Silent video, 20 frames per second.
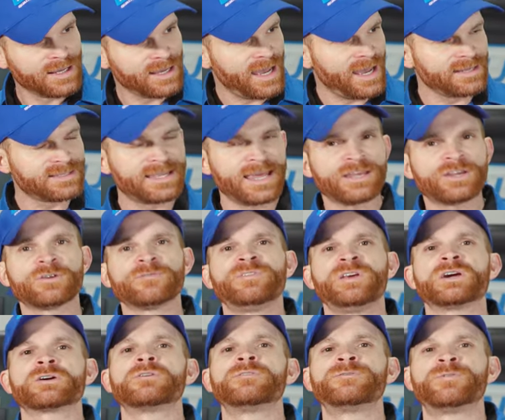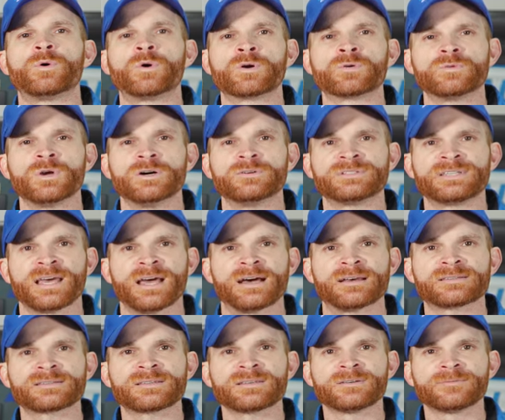and take your vehicle for a road
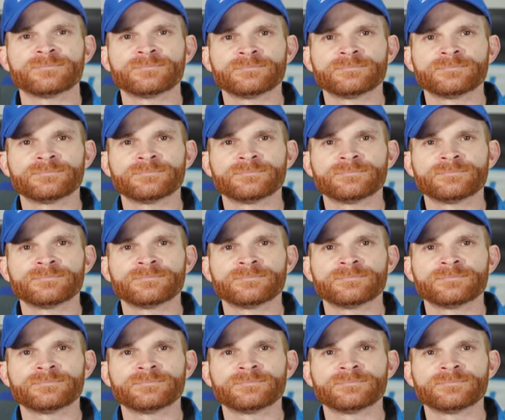test.